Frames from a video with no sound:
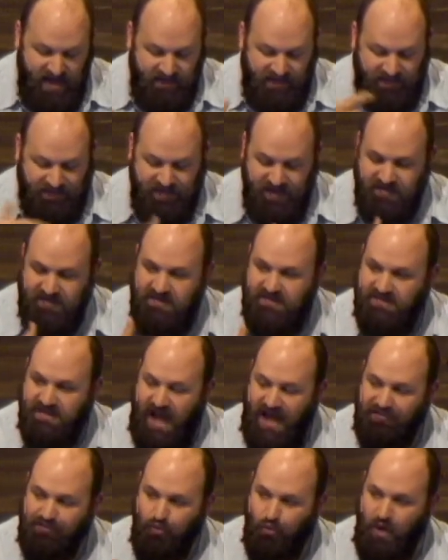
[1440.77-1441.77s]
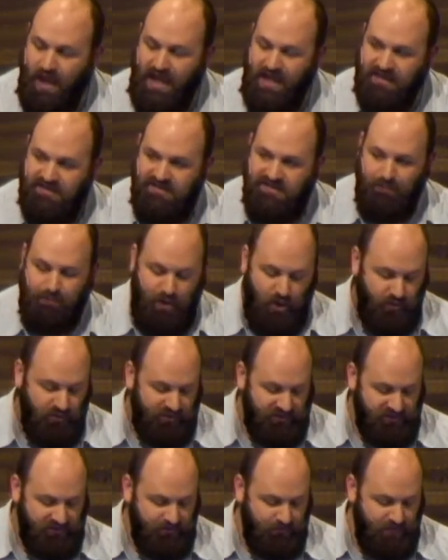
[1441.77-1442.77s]
that this is not the way it's
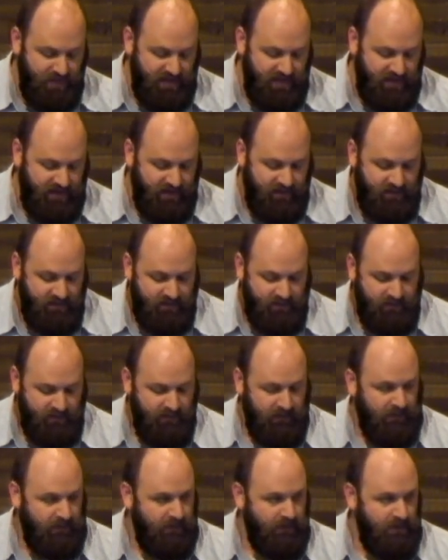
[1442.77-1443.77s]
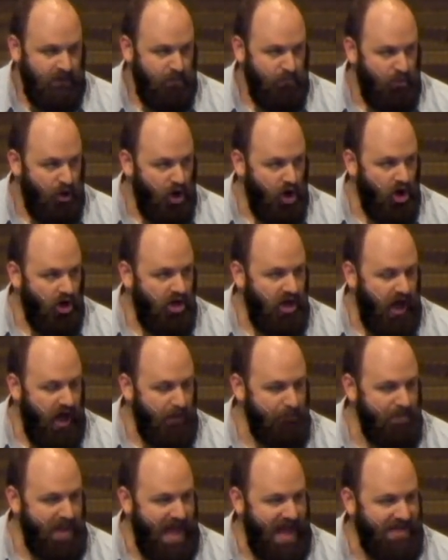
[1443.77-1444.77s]
supposed to be. Paul
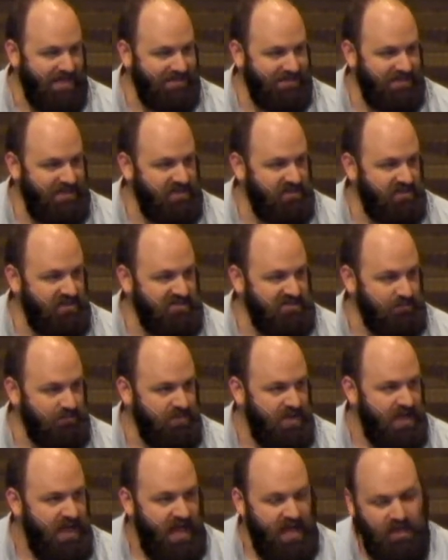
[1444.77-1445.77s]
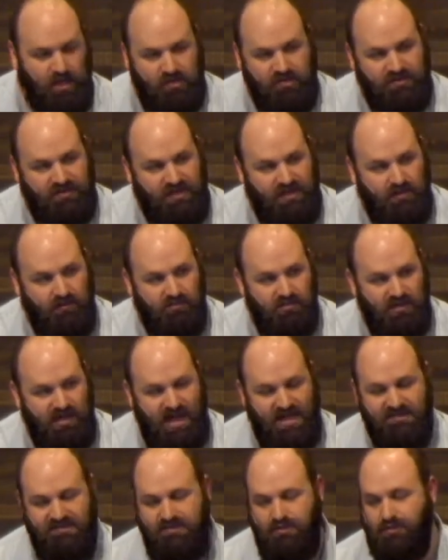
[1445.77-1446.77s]
combated legalism. And here's the thing, over the
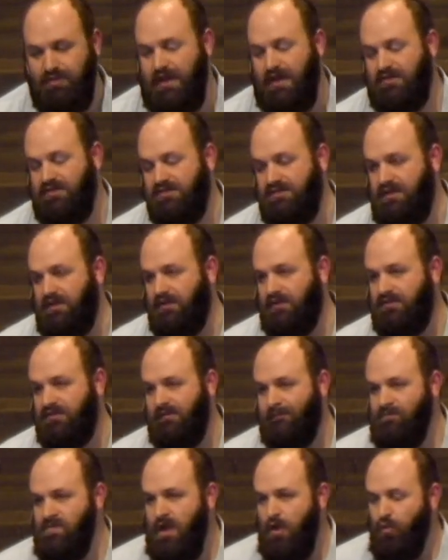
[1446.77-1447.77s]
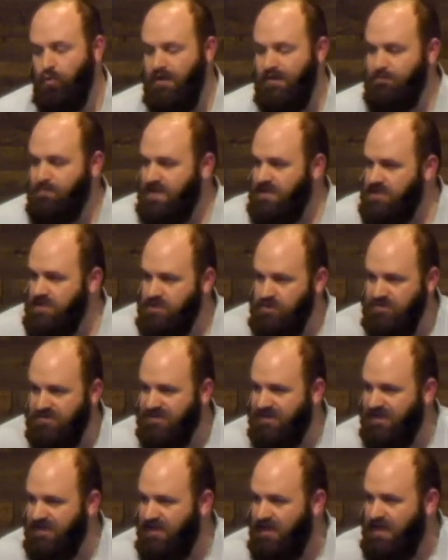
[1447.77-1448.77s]
last 2,000 years, we've been
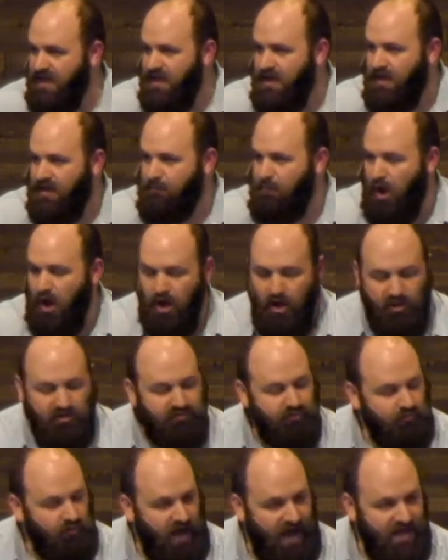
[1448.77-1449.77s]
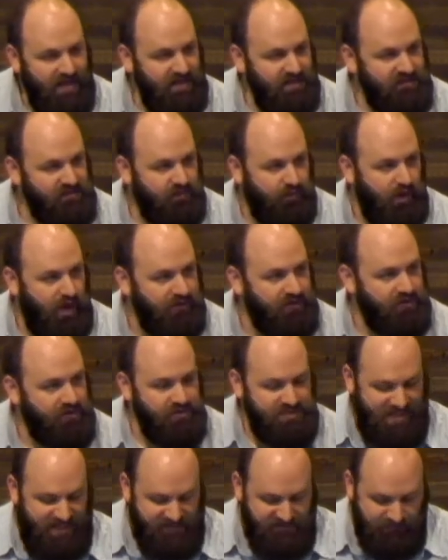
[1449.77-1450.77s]
using Paul's writings throughout the
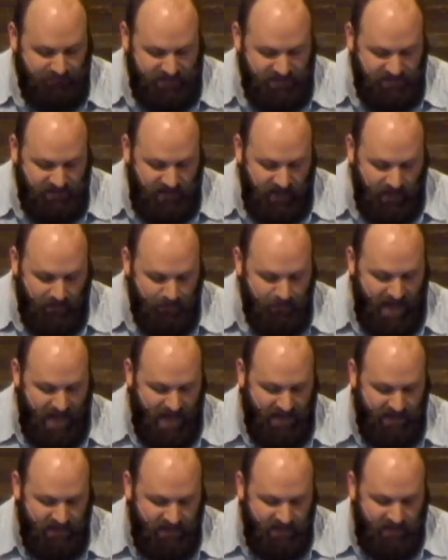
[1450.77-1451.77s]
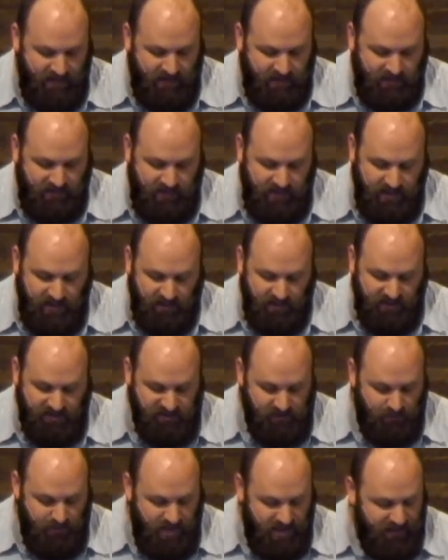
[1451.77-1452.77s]
New Testament to combat
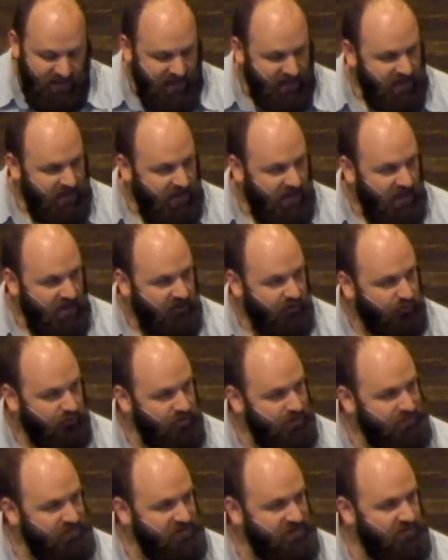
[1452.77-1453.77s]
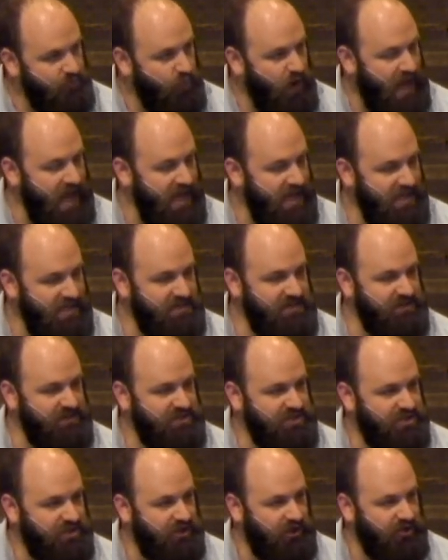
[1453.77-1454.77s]
legalism that creeps its way into the
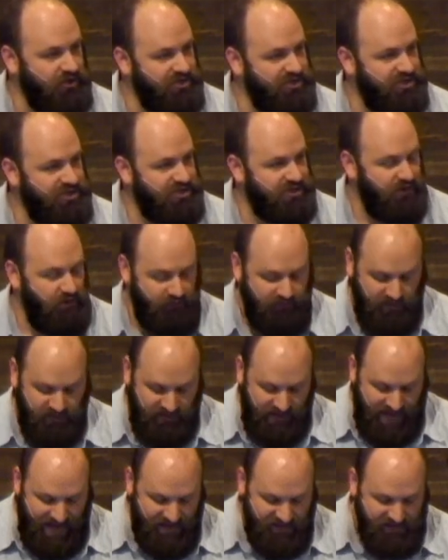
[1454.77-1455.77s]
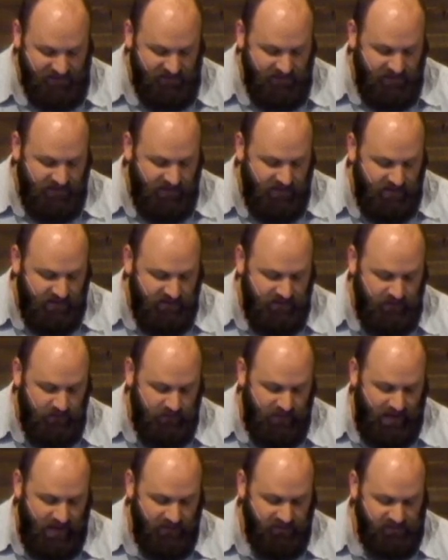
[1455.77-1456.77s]
church over the last
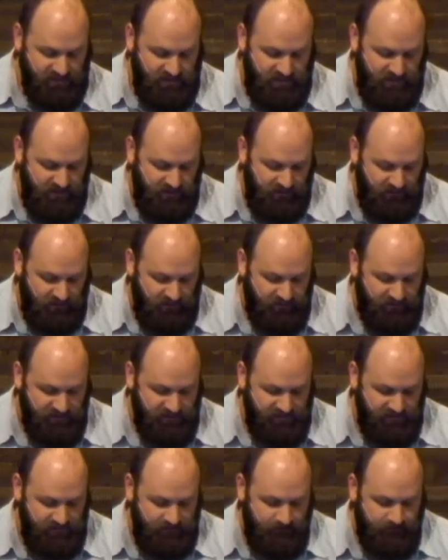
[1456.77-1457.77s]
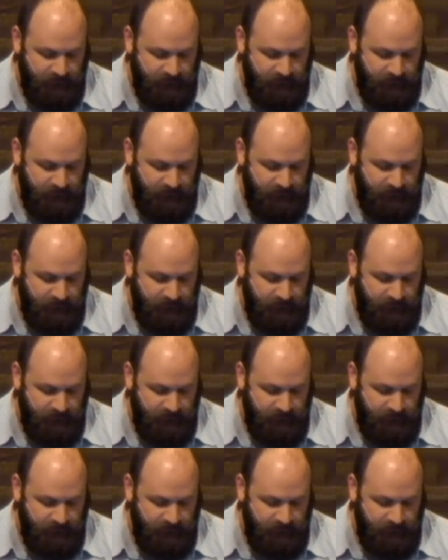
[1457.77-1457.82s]
2,000 years.